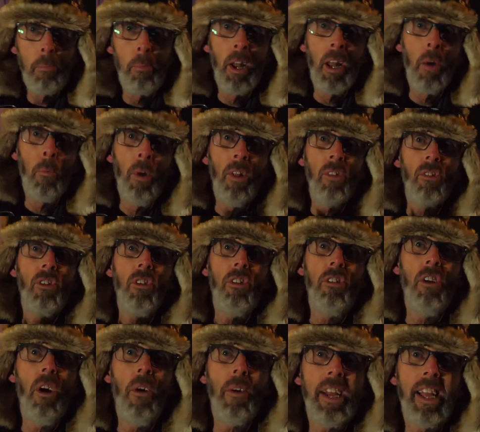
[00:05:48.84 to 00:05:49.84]
but I want to
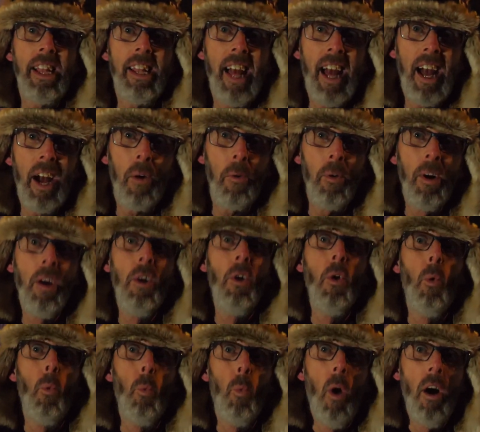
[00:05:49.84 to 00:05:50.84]
show you now
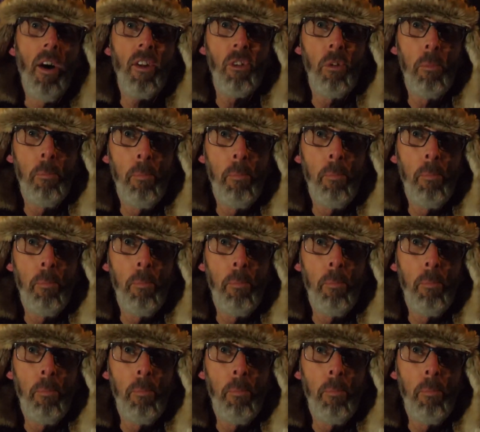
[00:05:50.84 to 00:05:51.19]
what's